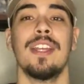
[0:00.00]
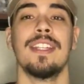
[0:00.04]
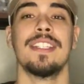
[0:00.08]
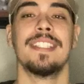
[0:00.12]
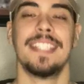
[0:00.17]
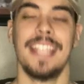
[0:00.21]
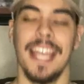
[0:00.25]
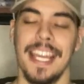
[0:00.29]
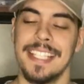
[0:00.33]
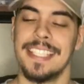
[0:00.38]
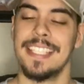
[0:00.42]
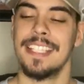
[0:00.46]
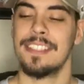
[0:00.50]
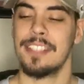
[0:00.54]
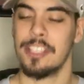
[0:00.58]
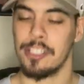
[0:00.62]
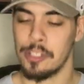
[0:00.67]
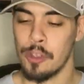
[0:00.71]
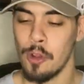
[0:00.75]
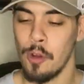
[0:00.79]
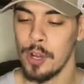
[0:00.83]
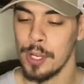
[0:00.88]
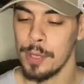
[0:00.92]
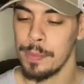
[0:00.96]
Texas is
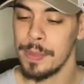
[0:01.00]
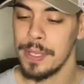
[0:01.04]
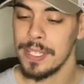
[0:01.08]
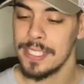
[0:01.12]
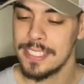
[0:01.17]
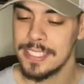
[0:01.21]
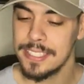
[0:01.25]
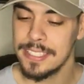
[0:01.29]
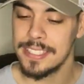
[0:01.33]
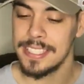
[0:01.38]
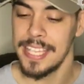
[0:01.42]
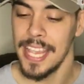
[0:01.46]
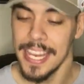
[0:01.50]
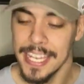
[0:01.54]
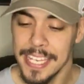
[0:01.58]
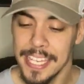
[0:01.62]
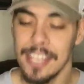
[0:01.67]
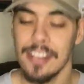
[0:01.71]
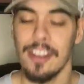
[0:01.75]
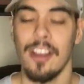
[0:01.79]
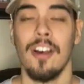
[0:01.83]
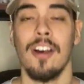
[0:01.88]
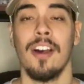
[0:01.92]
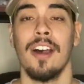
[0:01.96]
going to be
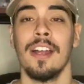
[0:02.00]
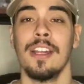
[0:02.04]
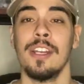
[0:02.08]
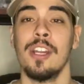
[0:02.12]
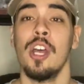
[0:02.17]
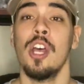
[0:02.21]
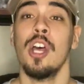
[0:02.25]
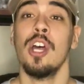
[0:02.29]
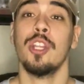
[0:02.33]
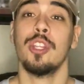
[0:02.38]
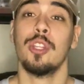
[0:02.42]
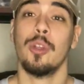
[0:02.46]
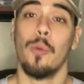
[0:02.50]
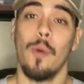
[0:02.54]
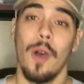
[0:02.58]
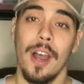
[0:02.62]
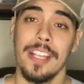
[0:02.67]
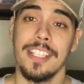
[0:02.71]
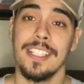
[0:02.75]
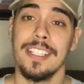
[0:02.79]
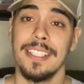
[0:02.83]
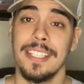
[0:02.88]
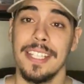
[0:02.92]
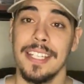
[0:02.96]
taking on the
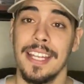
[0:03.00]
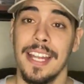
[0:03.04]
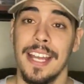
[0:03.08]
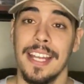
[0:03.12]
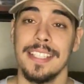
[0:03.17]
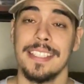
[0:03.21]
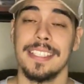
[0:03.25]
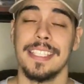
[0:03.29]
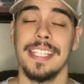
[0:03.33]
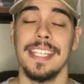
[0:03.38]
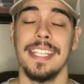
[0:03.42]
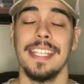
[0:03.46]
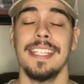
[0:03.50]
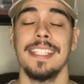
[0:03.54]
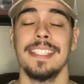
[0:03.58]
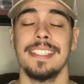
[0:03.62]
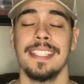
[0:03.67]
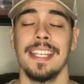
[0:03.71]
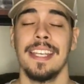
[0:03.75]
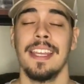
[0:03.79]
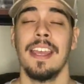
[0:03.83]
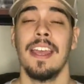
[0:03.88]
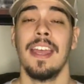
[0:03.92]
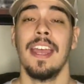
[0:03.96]
Washington
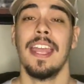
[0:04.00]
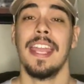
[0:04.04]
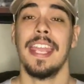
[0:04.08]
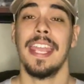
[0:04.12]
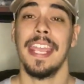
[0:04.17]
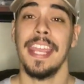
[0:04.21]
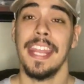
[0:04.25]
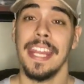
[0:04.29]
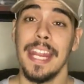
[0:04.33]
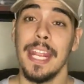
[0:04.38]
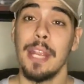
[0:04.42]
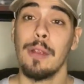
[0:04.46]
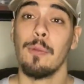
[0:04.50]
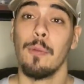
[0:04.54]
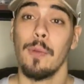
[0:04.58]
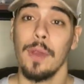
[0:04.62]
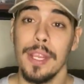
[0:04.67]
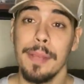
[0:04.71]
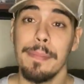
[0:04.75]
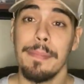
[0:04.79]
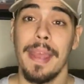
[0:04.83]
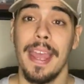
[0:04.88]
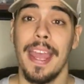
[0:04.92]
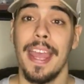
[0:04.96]
Huskies in a
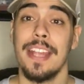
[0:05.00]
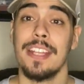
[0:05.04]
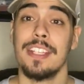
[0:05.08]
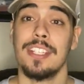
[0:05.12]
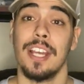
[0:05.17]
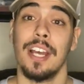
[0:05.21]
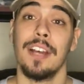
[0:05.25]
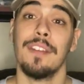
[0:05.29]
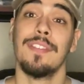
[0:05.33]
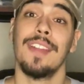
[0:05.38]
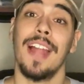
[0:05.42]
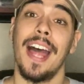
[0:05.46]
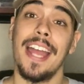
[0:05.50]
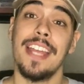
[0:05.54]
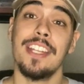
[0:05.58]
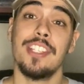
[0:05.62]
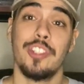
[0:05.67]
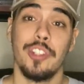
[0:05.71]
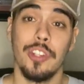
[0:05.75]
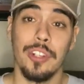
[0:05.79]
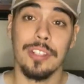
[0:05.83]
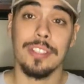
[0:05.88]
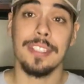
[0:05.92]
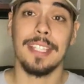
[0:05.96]
rematch of last
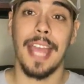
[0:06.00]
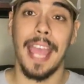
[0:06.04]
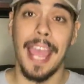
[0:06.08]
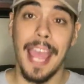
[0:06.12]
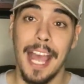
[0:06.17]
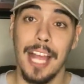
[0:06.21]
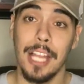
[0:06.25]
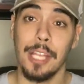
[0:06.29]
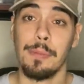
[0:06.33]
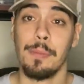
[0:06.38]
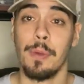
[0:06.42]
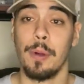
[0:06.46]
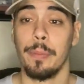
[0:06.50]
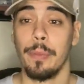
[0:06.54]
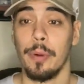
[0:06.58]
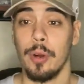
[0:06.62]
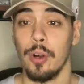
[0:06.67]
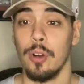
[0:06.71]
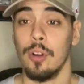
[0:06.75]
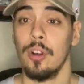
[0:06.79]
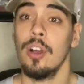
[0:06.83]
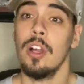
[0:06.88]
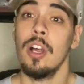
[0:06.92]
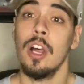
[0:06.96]
year's Alamo
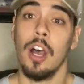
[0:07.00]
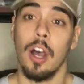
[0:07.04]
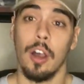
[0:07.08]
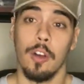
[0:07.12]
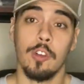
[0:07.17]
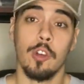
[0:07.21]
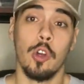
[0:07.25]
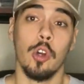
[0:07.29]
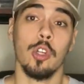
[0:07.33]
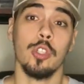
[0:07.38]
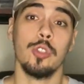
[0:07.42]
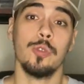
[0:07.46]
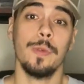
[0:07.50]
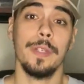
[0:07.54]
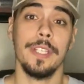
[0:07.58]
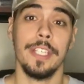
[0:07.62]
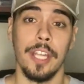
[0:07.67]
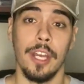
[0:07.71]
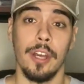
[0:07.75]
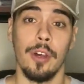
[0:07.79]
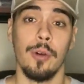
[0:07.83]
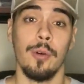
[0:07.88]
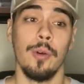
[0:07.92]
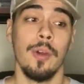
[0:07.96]
Bowl. Of course, we
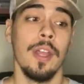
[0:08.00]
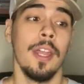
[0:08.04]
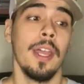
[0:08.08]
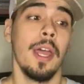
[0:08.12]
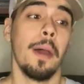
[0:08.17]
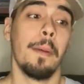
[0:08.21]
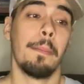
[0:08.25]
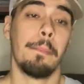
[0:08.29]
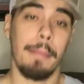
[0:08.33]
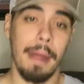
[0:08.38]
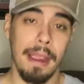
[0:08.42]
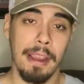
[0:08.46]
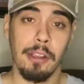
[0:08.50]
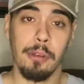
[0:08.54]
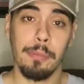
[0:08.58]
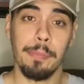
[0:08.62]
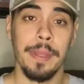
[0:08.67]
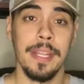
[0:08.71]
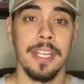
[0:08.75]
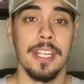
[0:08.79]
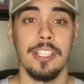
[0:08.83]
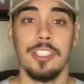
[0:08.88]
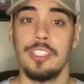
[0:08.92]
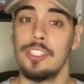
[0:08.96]
know Michael
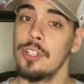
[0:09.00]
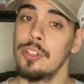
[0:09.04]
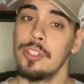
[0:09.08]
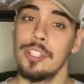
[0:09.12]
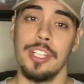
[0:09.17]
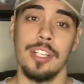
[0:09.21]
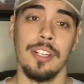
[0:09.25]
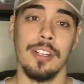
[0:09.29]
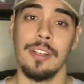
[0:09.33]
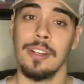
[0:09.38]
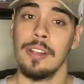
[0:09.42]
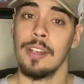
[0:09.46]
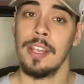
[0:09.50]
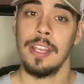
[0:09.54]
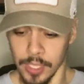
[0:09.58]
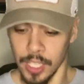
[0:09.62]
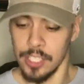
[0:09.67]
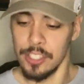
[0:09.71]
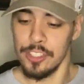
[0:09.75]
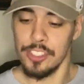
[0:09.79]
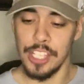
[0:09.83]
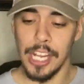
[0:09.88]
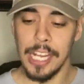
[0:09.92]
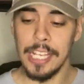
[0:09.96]
Penix Jr.,
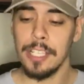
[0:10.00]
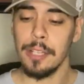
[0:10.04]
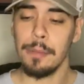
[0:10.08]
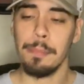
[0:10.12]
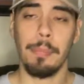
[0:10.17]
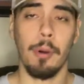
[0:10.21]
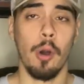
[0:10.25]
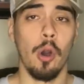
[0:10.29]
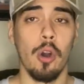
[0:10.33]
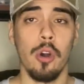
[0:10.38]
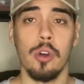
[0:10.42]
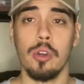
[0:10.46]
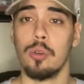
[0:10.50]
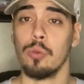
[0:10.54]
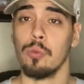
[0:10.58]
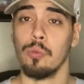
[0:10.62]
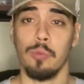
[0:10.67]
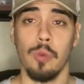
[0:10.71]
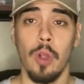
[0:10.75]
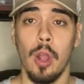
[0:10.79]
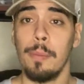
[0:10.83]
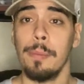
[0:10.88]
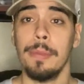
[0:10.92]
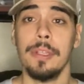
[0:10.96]
Jalen Polk,
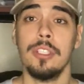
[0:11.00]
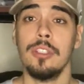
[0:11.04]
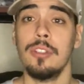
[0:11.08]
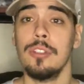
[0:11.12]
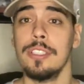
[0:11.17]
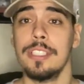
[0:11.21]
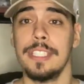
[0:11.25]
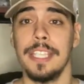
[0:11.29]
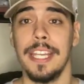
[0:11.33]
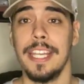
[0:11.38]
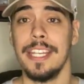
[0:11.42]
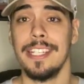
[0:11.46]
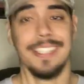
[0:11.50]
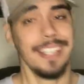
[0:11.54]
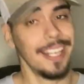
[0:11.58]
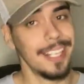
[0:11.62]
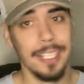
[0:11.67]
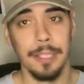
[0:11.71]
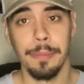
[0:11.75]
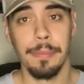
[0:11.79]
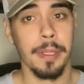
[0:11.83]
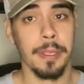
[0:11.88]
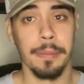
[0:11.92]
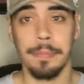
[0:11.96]
Rome Odunze,
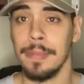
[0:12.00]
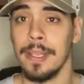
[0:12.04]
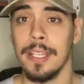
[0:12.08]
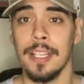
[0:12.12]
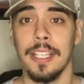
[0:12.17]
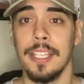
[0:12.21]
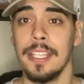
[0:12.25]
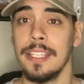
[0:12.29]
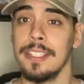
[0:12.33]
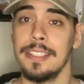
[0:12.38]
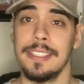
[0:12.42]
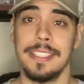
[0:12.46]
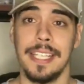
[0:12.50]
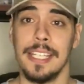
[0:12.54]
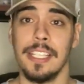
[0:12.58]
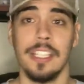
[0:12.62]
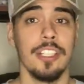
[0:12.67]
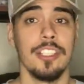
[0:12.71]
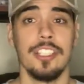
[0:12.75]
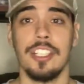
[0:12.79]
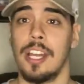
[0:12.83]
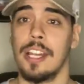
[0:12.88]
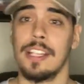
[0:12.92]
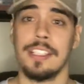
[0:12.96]
Jalen McMillan, Dylan
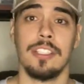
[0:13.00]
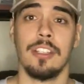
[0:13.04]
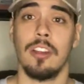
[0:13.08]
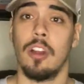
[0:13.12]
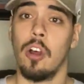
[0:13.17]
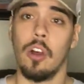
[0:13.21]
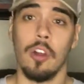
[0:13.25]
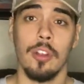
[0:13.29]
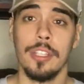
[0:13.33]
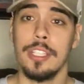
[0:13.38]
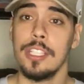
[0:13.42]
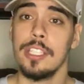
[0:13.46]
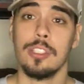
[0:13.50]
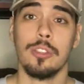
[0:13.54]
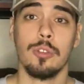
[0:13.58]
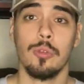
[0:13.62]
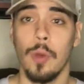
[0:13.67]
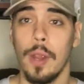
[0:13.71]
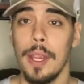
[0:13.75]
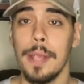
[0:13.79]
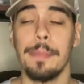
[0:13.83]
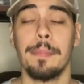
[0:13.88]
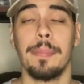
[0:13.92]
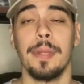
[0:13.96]
Johnson, all these
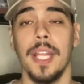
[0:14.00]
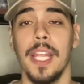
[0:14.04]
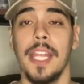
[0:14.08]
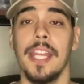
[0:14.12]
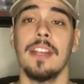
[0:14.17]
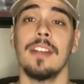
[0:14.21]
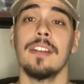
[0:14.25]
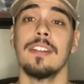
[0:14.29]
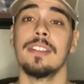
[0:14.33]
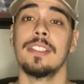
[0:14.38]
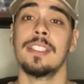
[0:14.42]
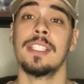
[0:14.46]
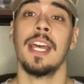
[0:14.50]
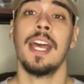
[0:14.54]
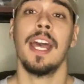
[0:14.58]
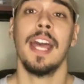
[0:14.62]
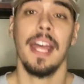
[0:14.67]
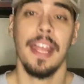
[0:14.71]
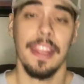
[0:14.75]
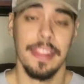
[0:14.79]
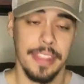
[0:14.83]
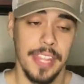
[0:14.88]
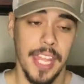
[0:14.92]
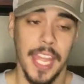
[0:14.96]
great players
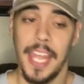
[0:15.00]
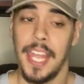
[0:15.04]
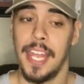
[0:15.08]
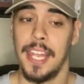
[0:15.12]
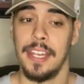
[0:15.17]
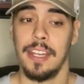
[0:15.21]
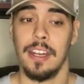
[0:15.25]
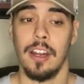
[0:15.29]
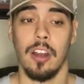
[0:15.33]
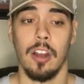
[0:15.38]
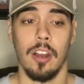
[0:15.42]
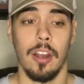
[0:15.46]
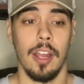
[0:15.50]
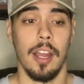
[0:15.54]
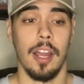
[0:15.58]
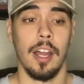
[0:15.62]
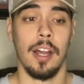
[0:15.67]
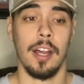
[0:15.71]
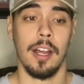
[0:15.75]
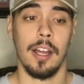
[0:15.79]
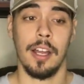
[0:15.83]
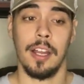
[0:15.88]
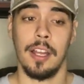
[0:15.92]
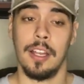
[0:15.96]
that
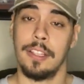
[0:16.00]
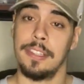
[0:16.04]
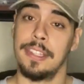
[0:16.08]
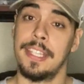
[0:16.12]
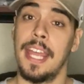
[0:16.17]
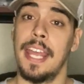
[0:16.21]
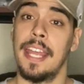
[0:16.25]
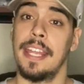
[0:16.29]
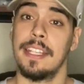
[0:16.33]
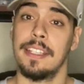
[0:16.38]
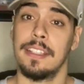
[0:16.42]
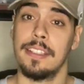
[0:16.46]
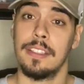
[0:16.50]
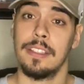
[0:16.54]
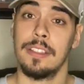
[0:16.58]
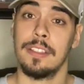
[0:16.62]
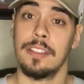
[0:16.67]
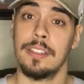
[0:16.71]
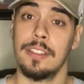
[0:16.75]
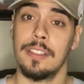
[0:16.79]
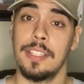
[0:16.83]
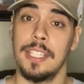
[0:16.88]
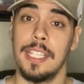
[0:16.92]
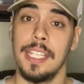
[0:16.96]

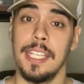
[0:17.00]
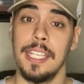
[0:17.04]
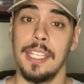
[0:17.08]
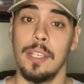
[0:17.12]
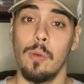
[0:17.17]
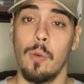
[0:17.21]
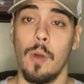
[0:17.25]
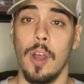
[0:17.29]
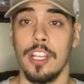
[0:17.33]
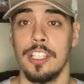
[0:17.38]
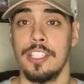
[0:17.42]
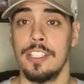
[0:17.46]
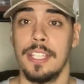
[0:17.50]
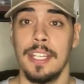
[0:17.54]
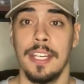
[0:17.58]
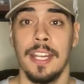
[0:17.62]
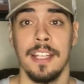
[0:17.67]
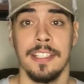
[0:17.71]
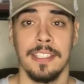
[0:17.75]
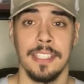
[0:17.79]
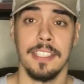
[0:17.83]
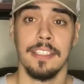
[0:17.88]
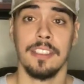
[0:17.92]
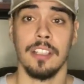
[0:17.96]
the Washington
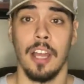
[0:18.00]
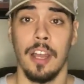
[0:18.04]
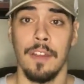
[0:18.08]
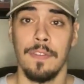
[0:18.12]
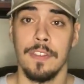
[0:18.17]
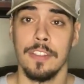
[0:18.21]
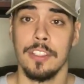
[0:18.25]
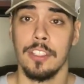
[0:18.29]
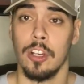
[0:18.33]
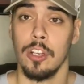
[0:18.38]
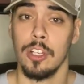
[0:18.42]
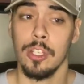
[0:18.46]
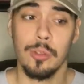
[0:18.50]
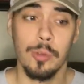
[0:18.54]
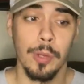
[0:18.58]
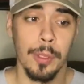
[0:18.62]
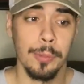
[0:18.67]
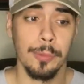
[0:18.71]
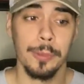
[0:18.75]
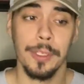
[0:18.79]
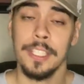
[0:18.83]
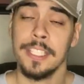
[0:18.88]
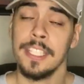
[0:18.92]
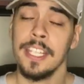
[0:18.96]
Huskies offense are equipped
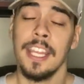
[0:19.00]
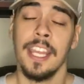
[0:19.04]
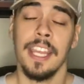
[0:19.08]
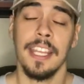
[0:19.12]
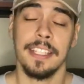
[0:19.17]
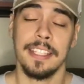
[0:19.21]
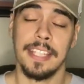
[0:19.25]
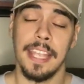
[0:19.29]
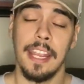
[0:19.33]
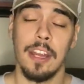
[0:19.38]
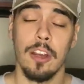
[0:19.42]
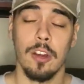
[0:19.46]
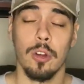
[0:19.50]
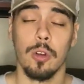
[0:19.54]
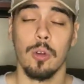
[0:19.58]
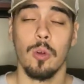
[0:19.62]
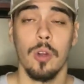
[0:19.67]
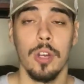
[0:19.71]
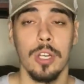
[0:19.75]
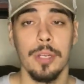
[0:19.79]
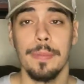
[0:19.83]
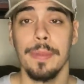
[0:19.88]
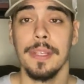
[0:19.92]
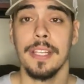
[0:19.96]
with. They are
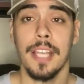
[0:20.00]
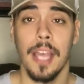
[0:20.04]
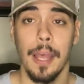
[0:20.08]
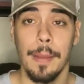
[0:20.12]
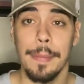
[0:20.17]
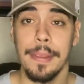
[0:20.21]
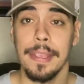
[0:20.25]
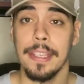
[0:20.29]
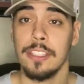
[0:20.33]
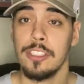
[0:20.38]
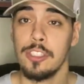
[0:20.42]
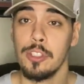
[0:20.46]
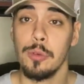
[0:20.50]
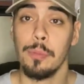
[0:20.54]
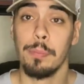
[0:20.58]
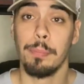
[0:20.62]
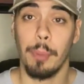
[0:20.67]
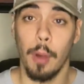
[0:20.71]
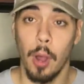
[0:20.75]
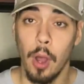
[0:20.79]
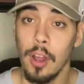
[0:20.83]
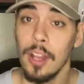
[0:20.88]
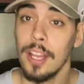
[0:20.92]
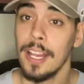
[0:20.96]
going to be coming to
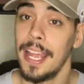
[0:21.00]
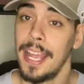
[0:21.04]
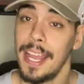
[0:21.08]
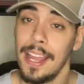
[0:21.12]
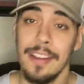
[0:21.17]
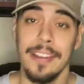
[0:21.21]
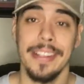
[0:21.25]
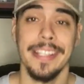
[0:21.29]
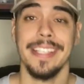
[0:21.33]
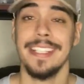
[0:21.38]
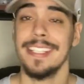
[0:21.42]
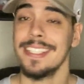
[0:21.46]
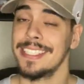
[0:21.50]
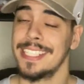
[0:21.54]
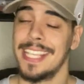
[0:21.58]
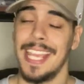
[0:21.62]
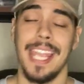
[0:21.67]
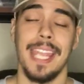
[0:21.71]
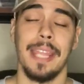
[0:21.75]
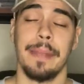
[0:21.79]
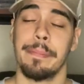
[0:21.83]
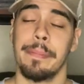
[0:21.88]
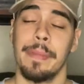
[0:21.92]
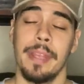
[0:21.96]
ball out in this
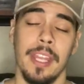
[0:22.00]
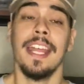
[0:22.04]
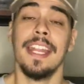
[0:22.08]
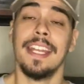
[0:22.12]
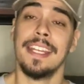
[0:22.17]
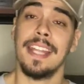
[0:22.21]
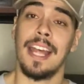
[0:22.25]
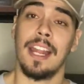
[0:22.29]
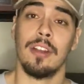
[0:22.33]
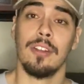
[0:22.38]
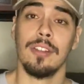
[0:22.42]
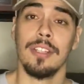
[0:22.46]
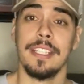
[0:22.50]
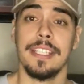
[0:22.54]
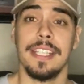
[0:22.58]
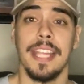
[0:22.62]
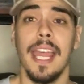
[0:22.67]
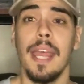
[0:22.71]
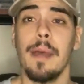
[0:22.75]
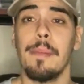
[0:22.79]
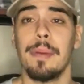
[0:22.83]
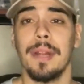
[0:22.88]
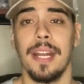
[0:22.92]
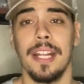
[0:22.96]
game. Not only
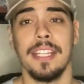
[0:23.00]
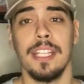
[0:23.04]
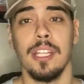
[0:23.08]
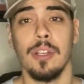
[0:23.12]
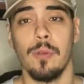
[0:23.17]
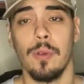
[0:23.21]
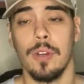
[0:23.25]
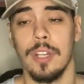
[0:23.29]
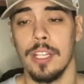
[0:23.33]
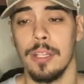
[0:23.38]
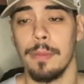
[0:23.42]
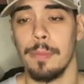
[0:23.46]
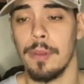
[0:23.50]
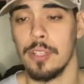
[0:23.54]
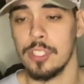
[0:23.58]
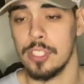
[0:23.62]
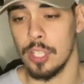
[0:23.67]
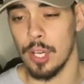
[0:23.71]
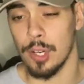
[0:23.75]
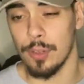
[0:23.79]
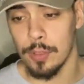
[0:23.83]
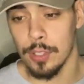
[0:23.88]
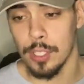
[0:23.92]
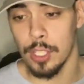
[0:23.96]
that, but I think one of the most
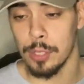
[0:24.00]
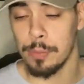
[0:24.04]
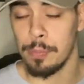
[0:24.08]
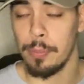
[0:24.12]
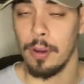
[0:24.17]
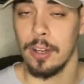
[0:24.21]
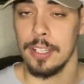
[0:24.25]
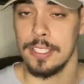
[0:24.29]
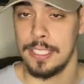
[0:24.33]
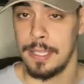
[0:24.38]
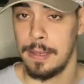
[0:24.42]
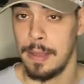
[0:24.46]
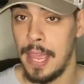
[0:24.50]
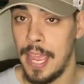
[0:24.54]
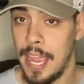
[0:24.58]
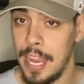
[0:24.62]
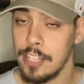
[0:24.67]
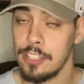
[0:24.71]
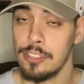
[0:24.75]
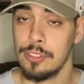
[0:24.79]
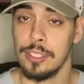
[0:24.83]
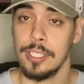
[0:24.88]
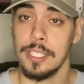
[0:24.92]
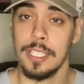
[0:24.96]
overlooked parts
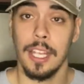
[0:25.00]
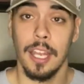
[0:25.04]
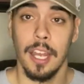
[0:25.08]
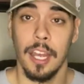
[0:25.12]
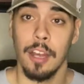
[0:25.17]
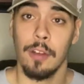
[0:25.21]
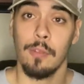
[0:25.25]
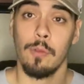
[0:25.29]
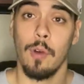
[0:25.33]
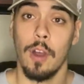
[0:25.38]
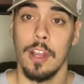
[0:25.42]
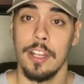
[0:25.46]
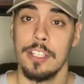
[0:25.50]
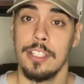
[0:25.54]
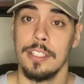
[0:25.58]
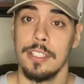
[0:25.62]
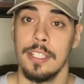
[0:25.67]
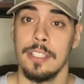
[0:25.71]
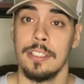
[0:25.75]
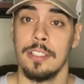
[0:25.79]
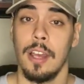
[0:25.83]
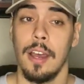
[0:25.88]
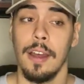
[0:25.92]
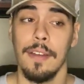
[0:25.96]
of
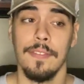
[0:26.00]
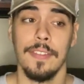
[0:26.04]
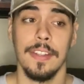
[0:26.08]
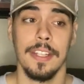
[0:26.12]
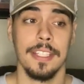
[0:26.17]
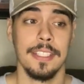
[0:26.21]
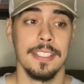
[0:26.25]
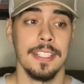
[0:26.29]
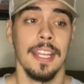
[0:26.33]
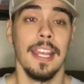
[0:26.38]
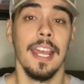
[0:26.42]
Washington's offense